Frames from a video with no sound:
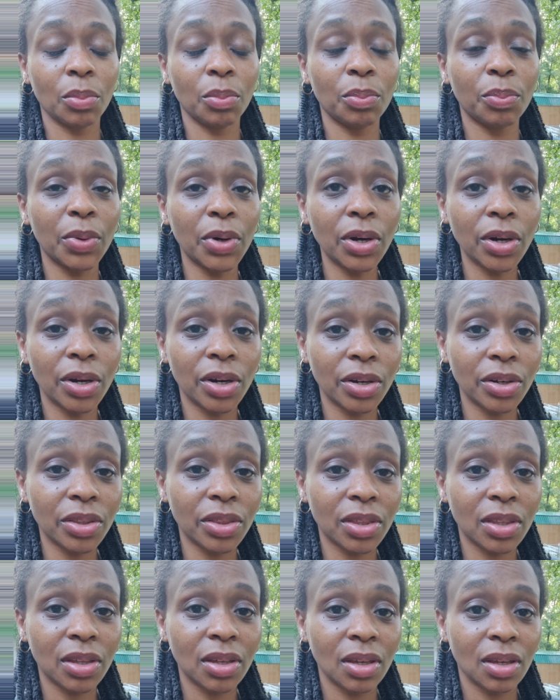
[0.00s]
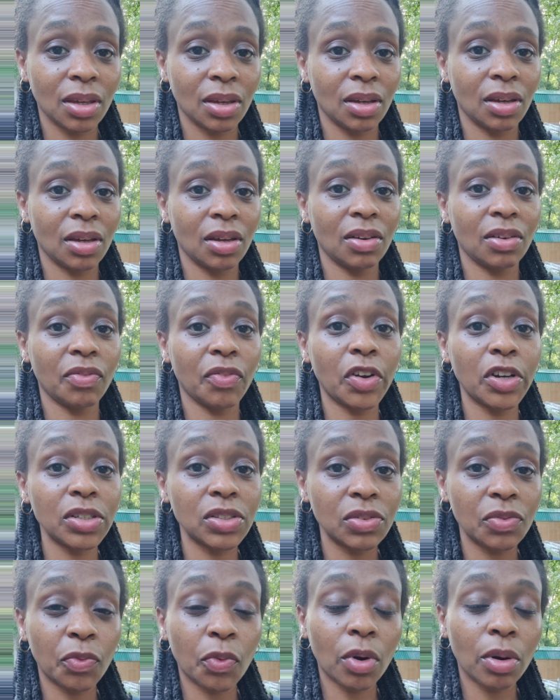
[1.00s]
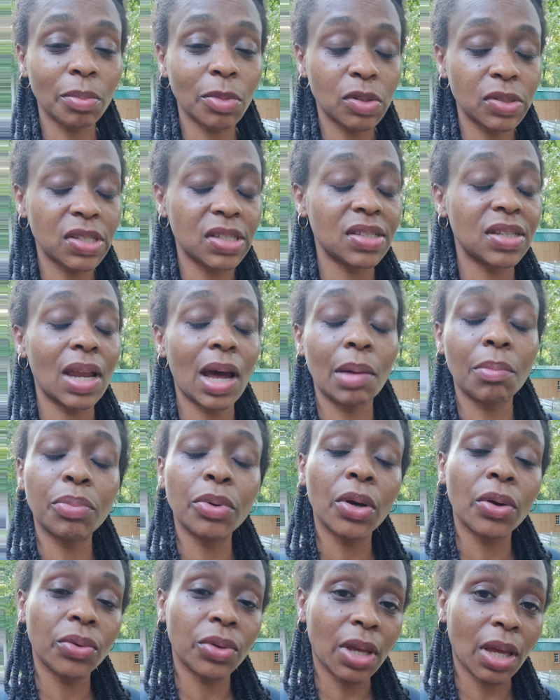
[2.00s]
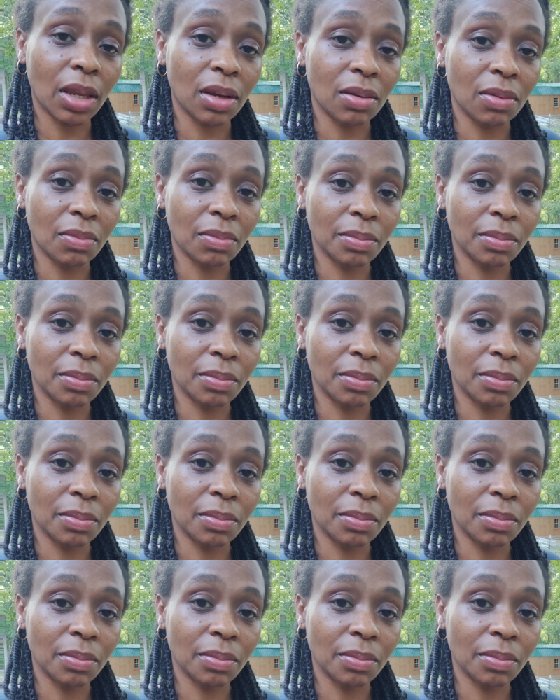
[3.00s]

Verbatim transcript: birth, first and foremost, is not broken.